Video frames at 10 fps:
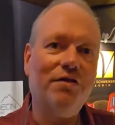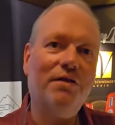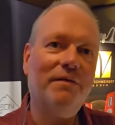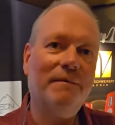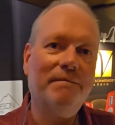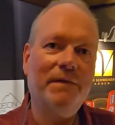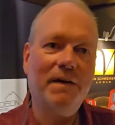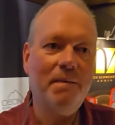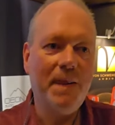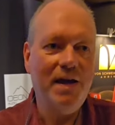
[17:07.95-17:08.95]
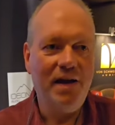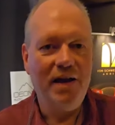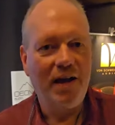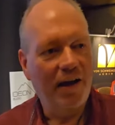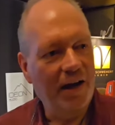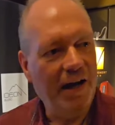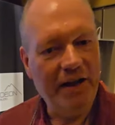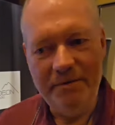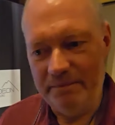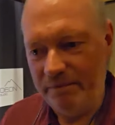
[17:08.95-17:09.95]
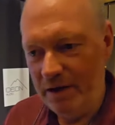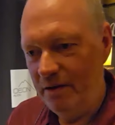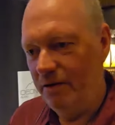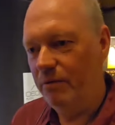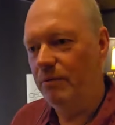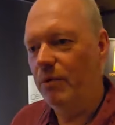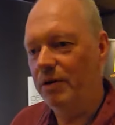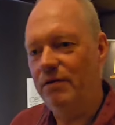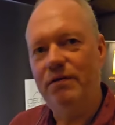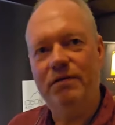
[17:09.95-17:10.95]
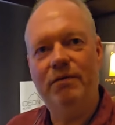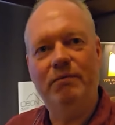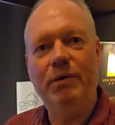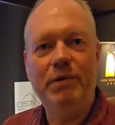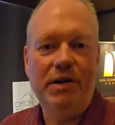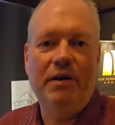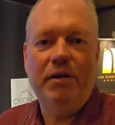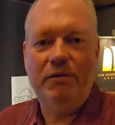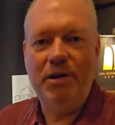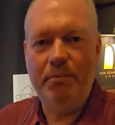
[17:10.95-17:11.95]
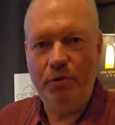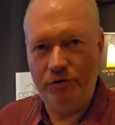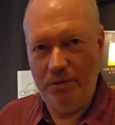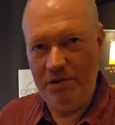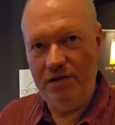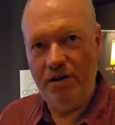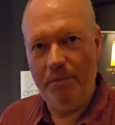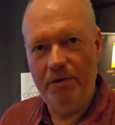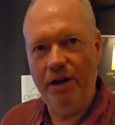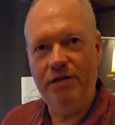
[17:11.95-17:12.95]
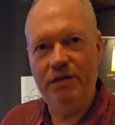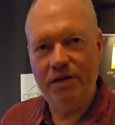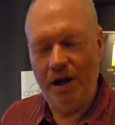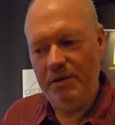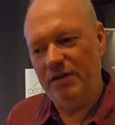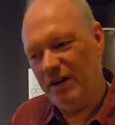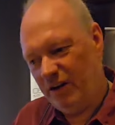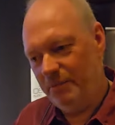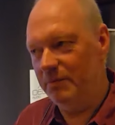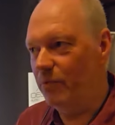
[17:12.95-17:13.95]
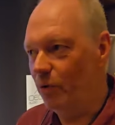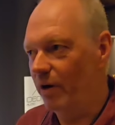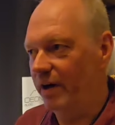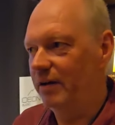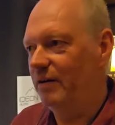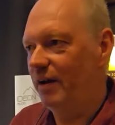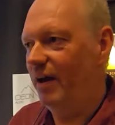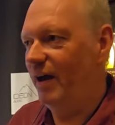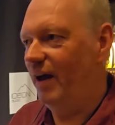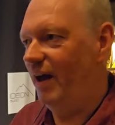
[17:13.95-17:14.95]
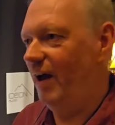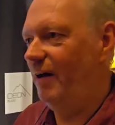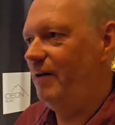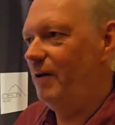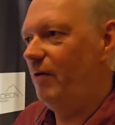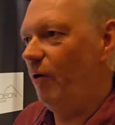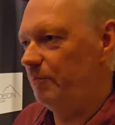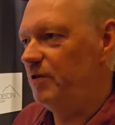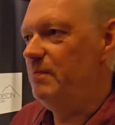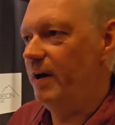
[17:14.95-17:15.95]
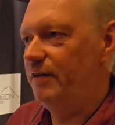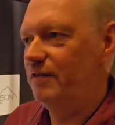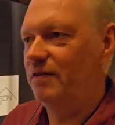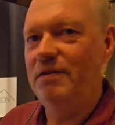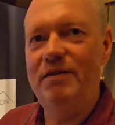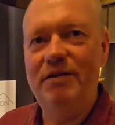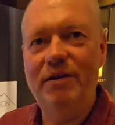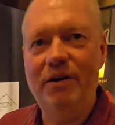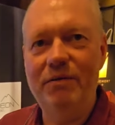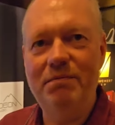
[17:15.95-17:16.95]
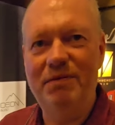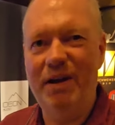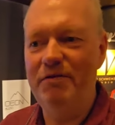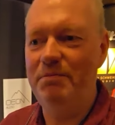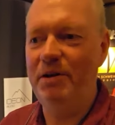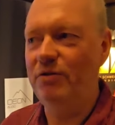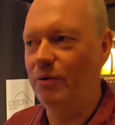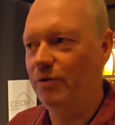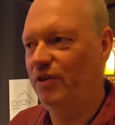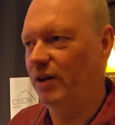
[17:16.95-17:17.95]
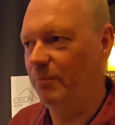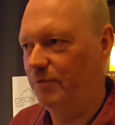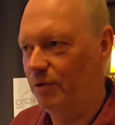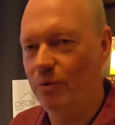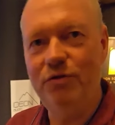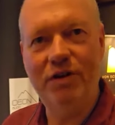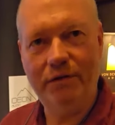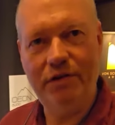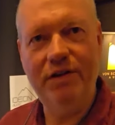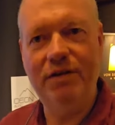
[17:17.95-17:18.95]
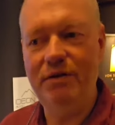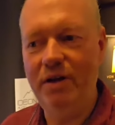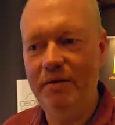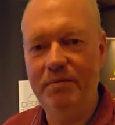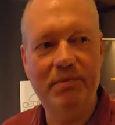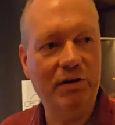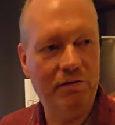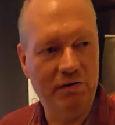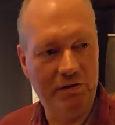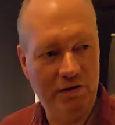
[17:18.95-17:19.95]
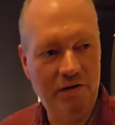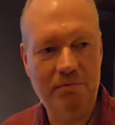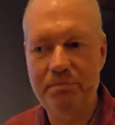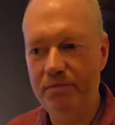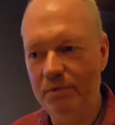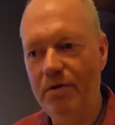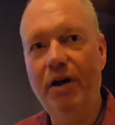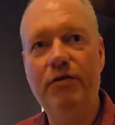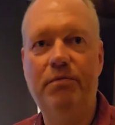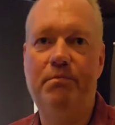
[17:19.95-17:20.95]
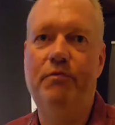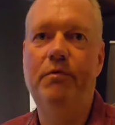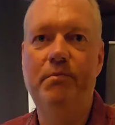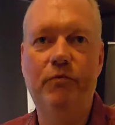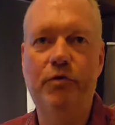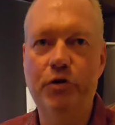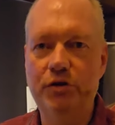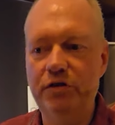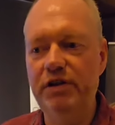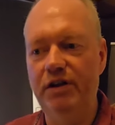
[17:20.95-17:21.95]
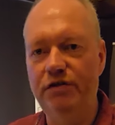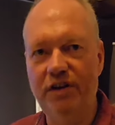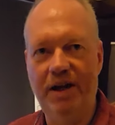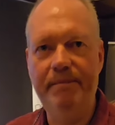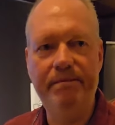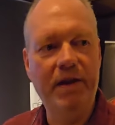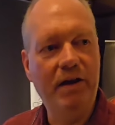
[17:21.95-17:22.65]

Yes. And what what we and that the proximity sub does the same. It's a little bit more uh, optimized, so I have special setup tones and everything to do that. But this does virtually the same.